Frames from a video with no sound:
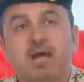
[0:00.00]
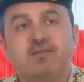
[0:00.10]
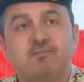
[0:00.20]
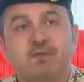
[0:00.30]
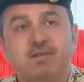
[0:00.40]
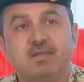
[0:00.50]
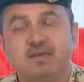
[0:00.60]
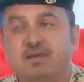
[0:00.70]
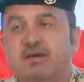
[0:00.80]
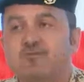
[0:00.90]
The
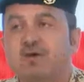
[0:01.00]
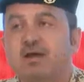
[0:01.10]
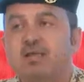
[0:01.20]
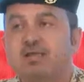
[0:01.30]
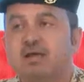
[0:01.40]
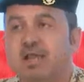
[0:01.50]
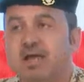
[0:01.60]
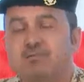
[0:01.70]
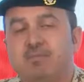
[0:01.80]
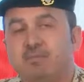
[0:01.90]
vaccine is not
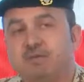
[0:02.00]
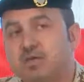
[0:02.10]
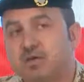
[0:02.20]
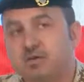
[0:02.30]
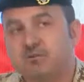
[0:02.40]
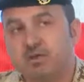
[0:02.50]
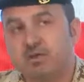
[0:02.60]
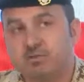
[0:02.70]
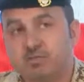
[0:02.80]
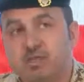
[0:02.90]
only to
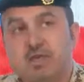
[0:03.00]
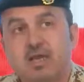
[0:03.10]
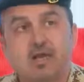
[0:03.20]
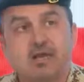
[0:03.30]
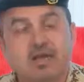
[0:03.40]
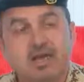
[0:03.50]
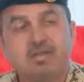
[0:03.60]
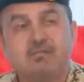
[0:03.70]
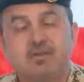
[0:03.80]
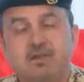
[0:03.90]
reduce the virus.
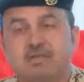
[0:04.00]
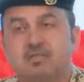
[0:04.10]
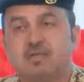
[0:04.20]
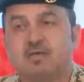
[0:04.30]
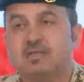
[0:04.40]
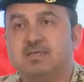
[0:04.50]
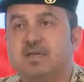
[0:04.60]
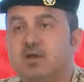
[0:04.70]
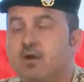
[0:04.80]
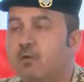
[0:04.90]
The main
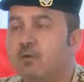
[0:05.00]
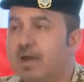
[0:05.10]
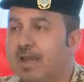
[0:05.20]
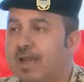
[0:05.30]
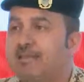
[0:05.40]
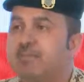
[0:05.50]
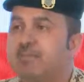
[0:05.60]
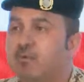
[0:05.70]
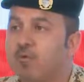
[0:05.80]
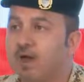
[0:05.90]
objective was
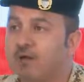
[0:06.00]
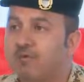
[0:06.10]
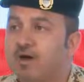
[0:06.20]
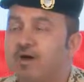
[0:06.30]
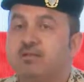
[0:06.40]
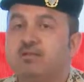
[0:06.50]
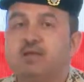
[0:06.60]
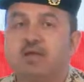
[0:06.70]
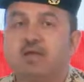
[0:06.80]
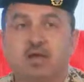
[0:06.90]
to
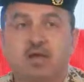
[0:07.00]
reduce